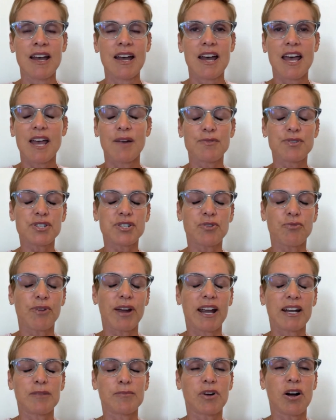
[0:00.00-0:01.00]
It was just a
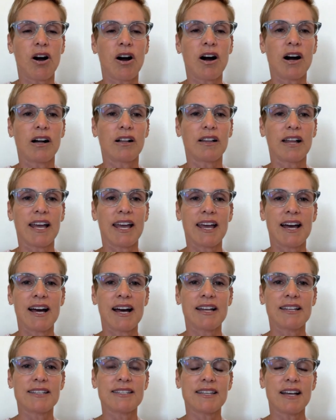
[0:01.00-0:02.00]
random call.
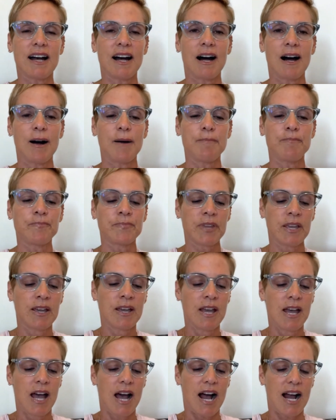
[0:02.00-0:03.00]
And
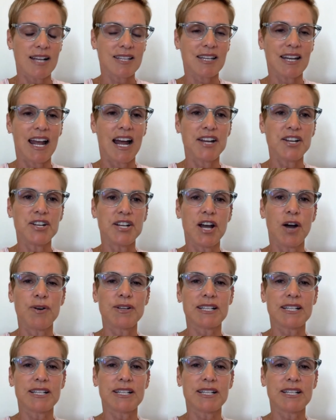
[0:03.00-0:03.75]
I said, how do you know?